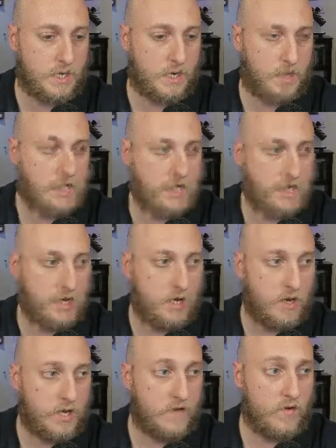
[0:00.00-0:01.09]
it'll actually
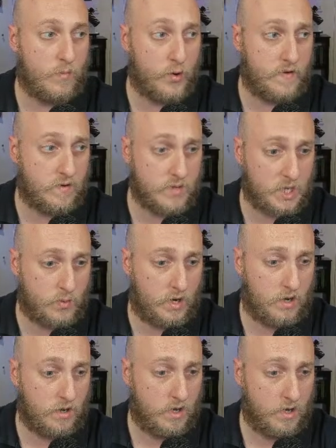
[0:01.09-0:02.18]
give you previews as
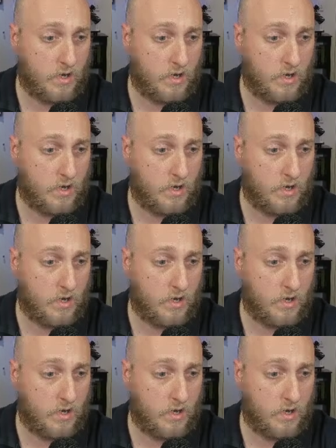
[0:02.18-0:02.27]
well.